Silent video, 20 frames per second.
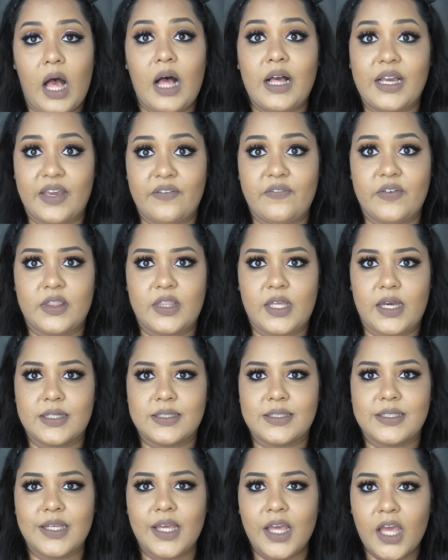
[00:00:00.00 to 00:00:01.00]
I'll give it
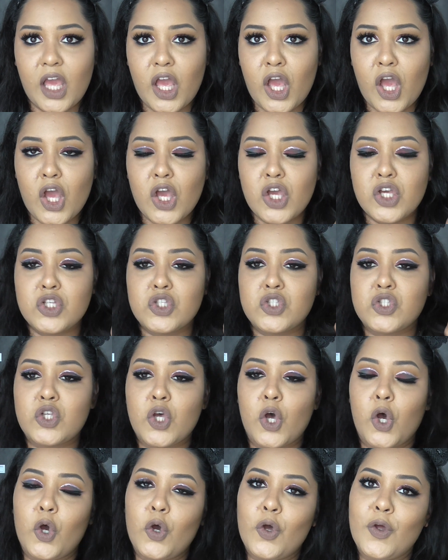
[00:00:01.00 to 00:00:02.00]
that.
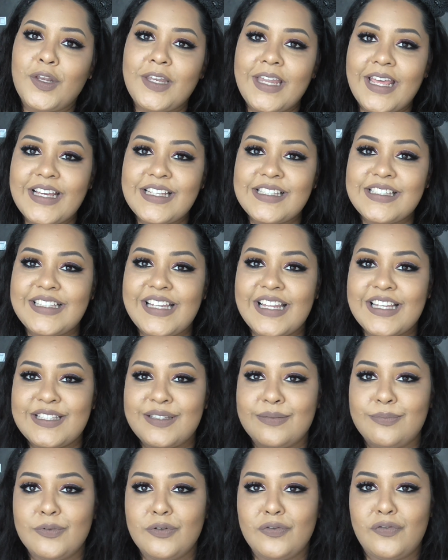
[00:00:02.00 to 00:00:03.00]
So next,
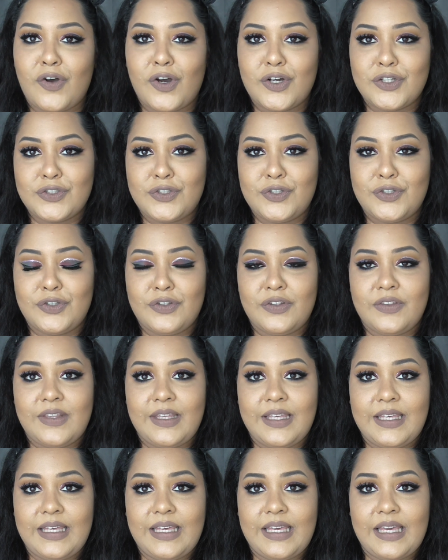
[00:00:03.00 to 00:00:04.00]
let's move on to
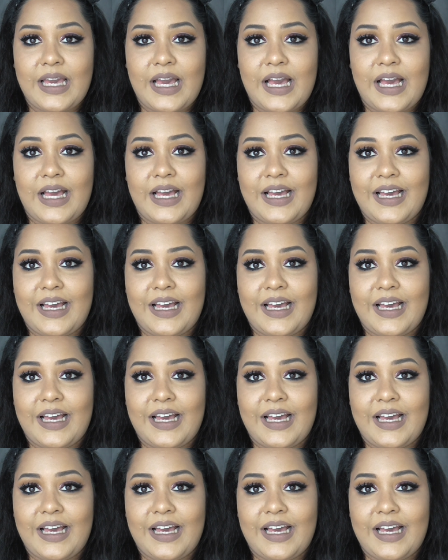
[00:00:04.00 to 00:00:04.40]
the